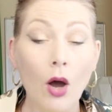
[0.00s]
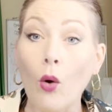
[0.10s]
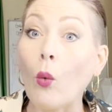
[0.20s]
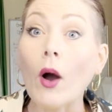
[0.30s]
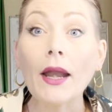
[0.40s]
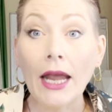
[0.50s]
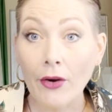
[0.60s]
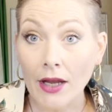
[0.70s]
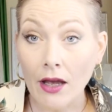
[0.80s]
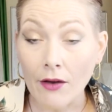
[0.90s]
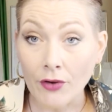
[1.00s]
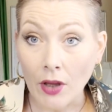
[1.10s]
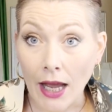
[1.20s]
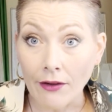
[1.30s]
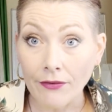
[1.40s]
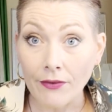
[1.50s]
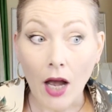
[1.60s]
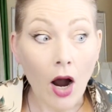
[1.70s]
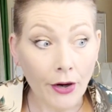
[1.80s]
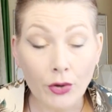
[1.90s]
What area of your life
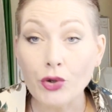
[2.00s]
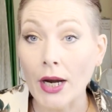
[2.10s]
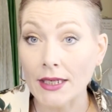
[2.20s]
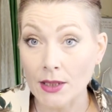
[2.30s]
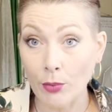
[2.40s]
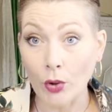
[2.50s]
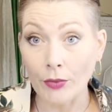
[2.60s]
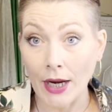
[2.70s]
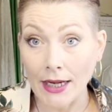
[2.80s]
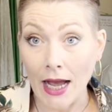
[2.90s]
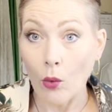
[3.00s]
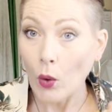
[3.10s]
are you trying to support right now?